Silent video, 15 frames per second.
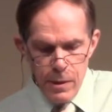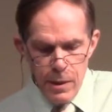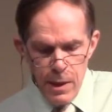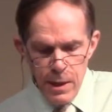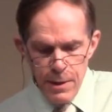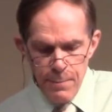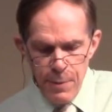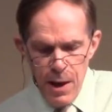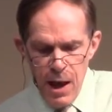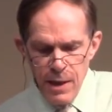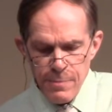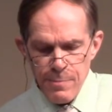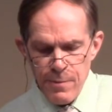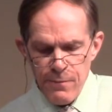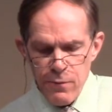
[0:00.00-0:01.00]
and
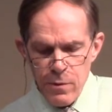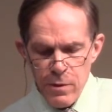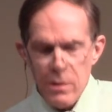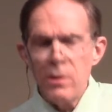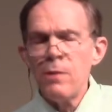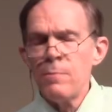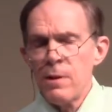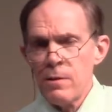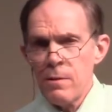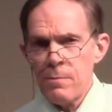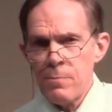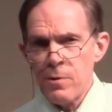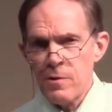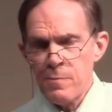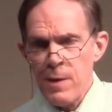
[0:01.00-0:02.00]
impossible from a human
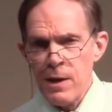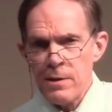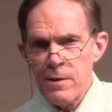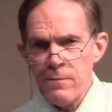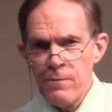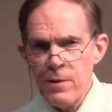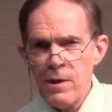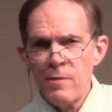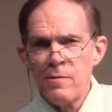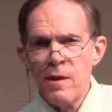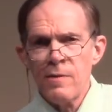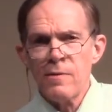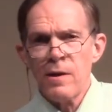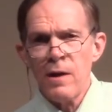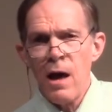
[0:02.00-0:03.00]
perspective, he says that